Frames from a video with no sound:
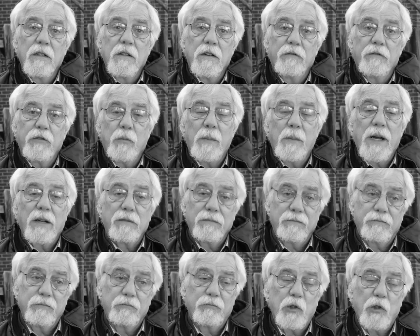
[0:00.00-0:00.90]
for my
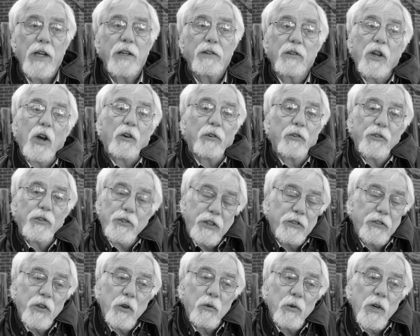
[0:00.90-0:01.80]
granddaughter.
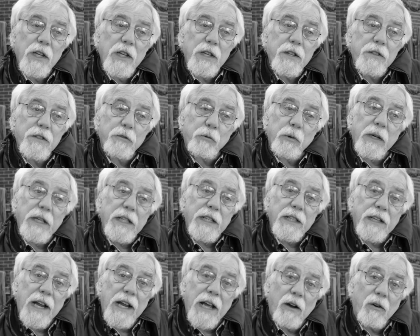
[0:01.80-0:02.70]
She's only
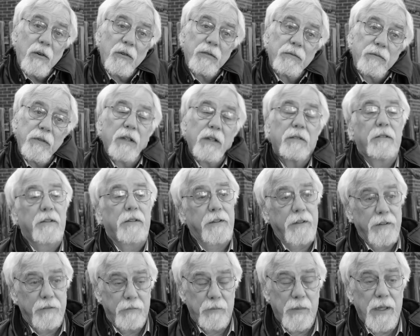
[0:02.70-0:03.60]
3 now.
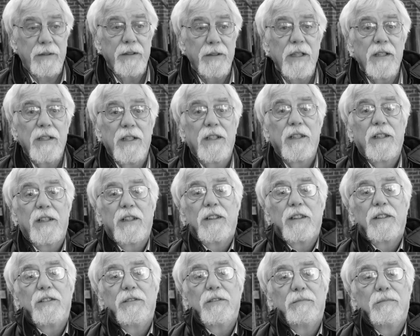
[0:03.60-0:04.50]

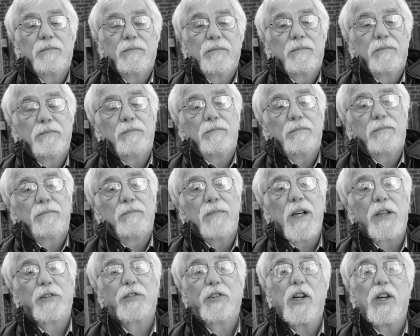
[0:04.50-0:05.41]

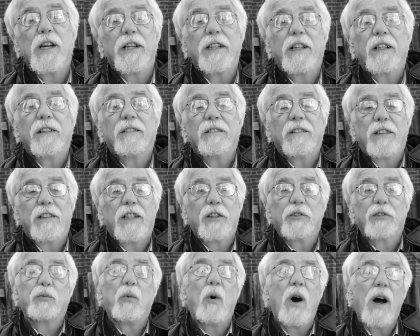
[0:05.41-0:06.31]
My son and
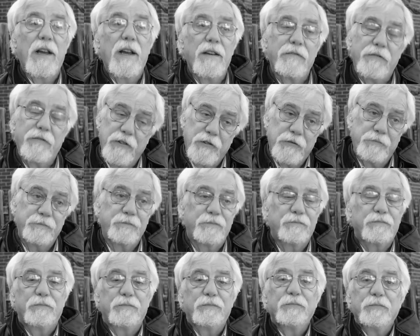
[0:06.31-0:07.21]
his wife are
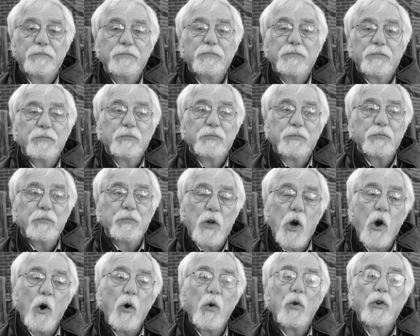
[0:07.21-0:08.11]

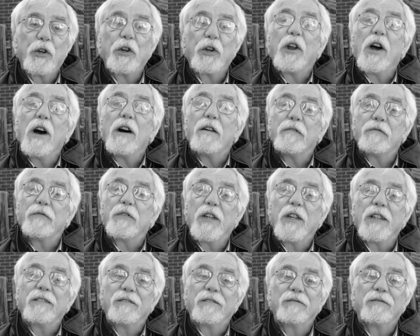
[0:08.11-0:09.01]
old enough
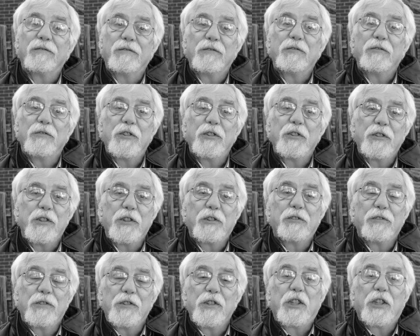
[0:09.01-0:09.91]
that
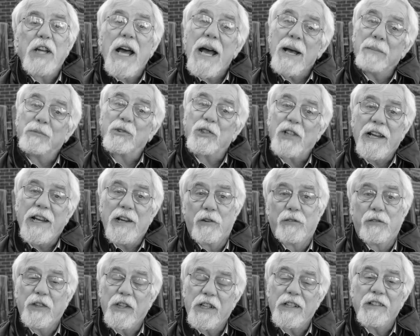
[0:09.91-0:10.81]
the time
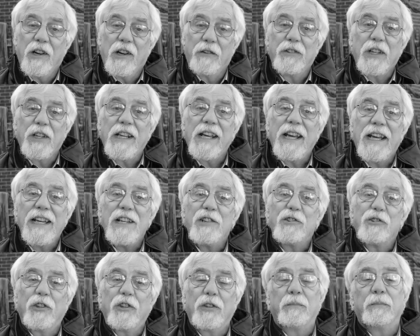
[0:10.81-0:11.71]
scale of decay
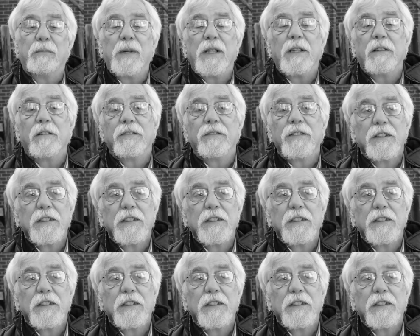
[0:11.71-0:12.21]
shouldn't be of